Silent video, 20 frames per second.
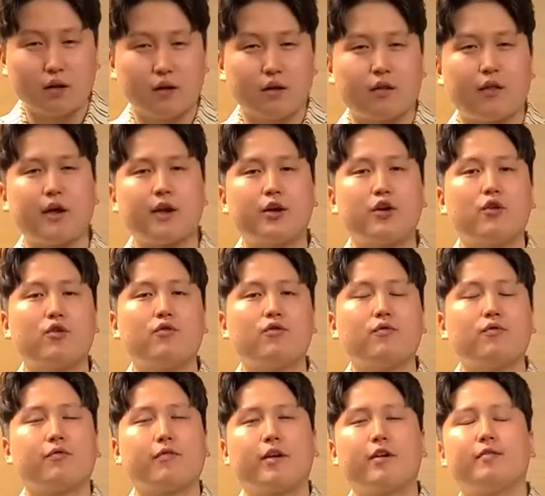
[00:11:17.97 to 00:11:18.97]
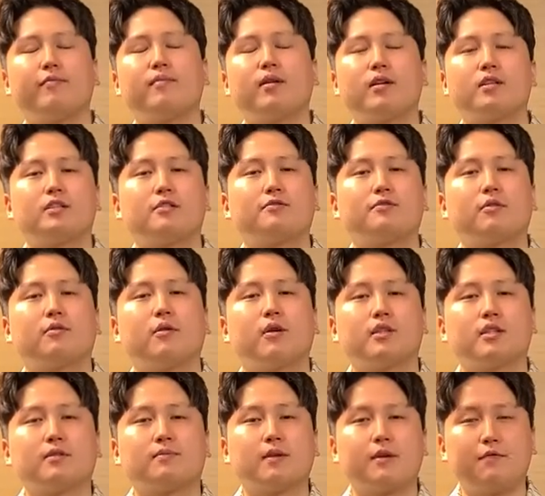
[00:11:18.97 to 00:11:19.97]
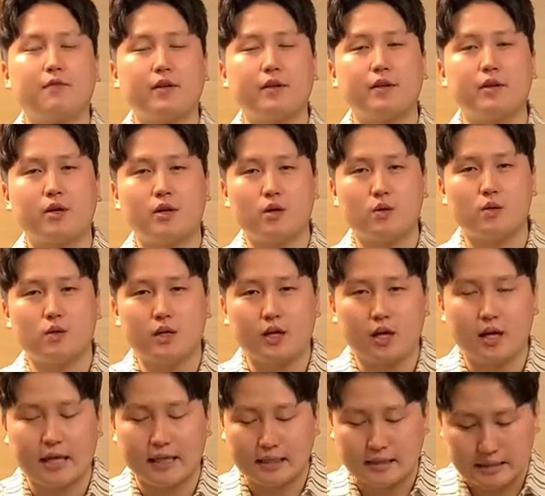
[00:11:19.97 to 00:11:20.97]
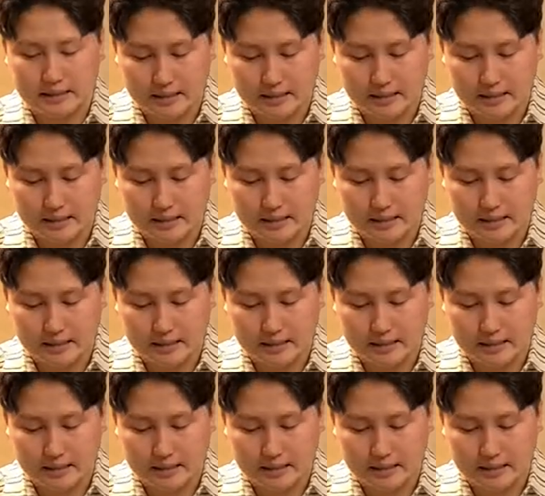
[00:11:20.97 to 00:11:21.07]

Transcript: thank you very much for watching my video again.